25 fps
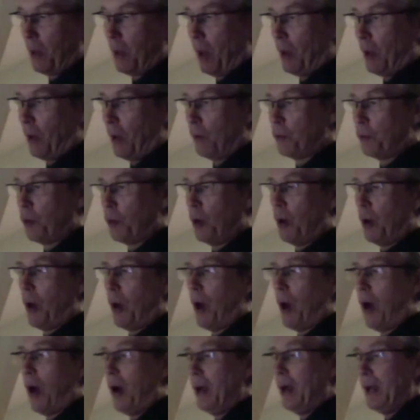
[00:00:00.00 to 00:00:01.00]
I've got
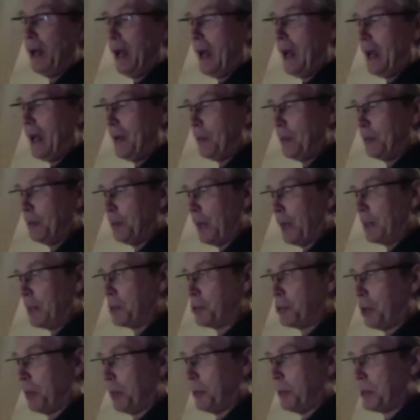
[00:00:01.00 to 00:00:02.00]
hi-hat, bass
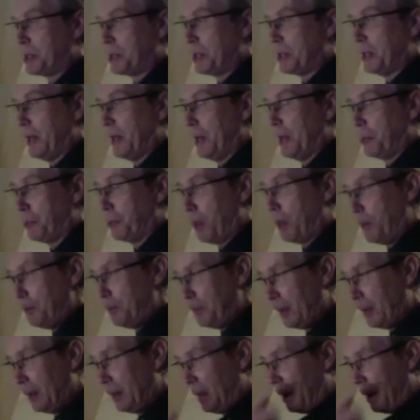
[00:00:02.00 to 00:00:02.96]
drum and snare drum.